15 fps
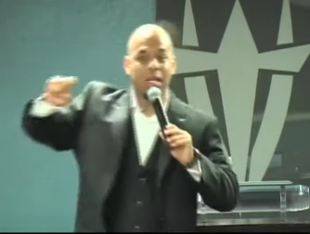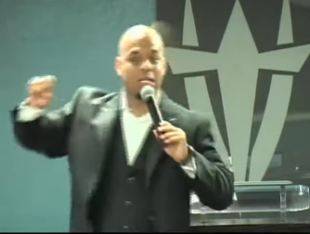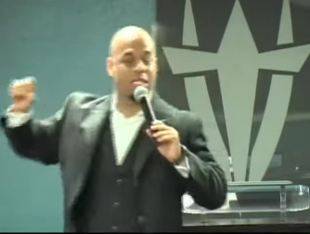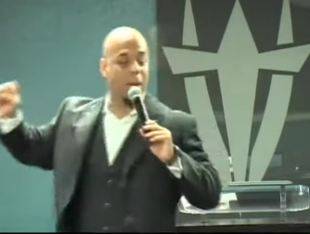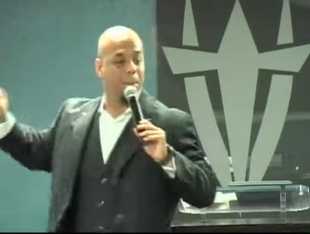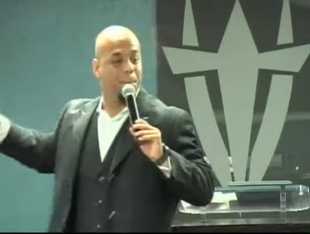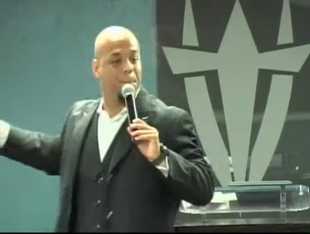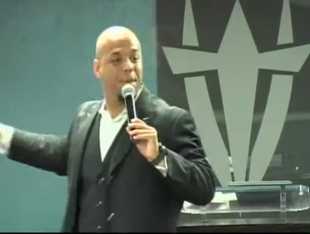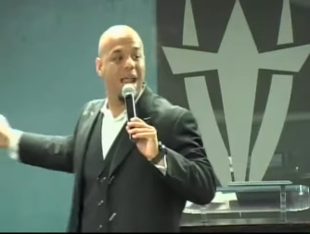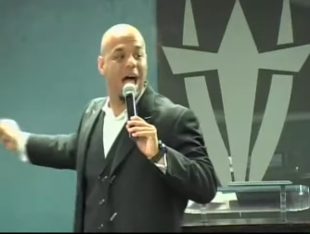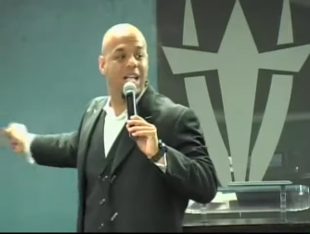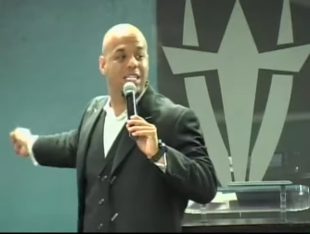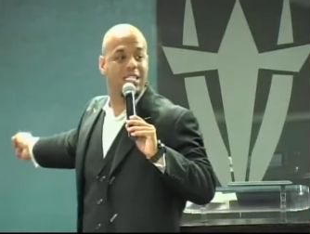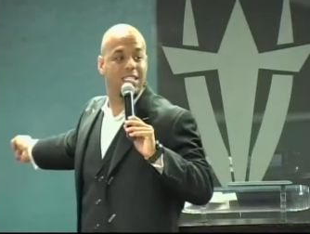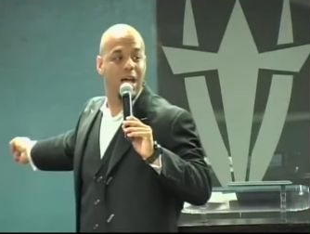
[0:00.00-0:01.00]
to
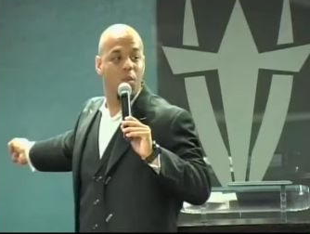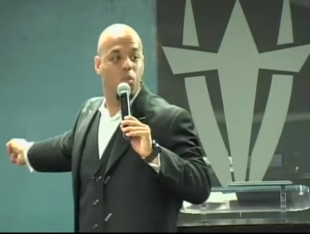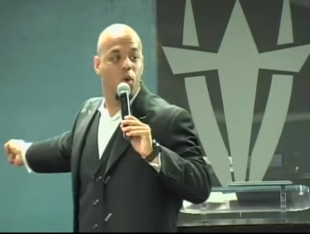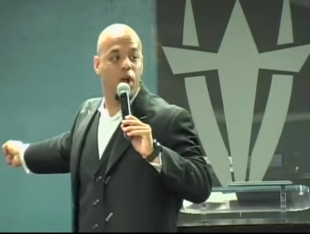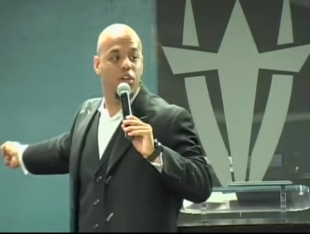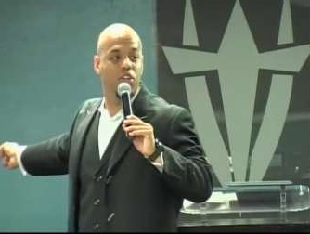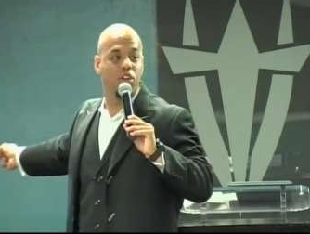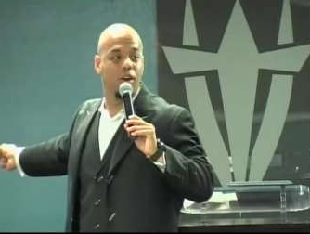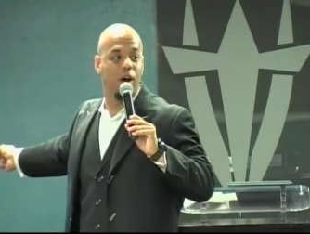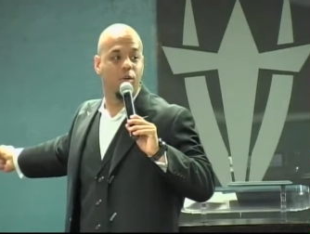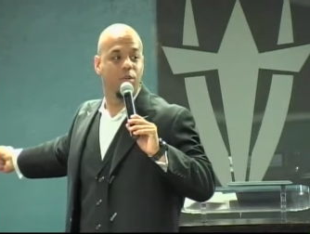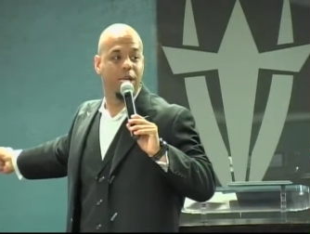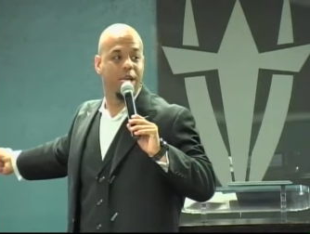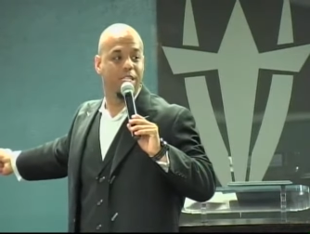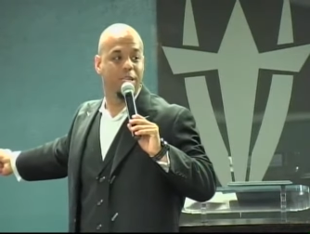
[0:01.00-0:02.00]
block somewhere you
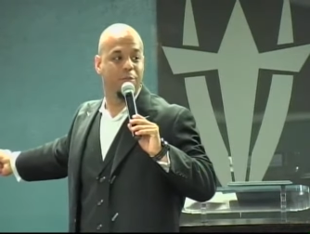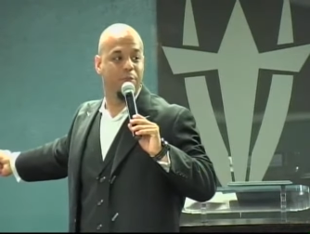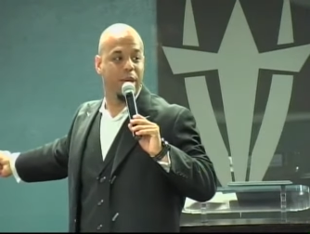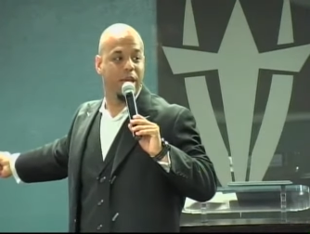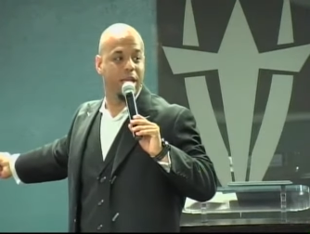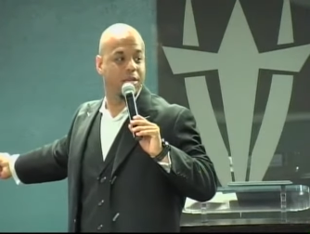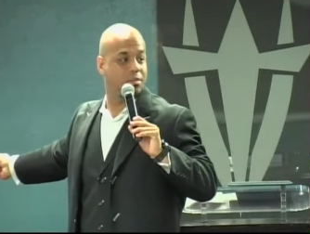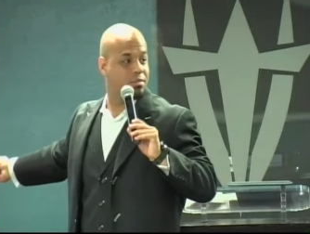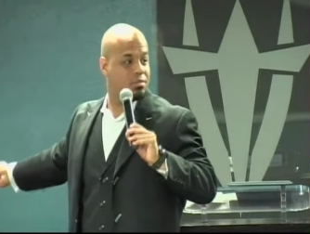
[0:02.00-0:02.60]
don't need to be.